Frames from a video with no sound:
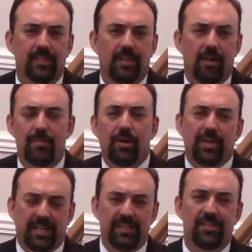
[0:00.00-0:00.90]

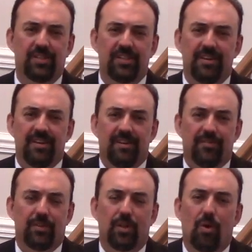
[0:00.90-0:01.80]
Americans,
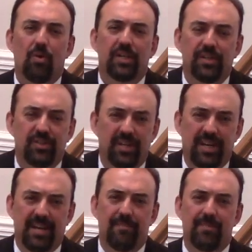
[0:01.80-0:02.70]
for the longest
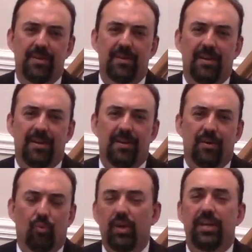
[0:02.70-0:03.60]
time,
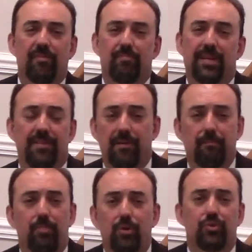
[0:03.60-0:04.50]
we have been the
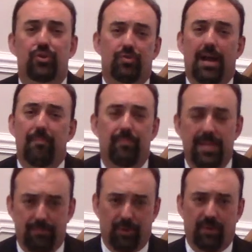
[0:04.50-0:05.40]
bootstrap
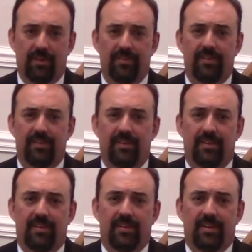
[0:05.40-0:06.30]
people
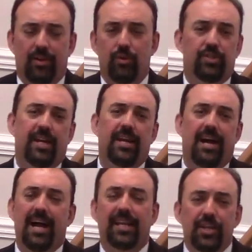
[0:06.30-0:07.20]
who
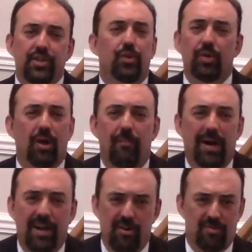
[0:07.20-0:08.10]
say, I can do it on
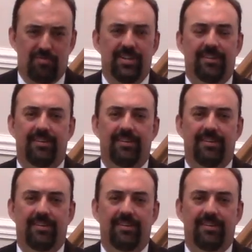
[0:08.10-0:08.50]
my own,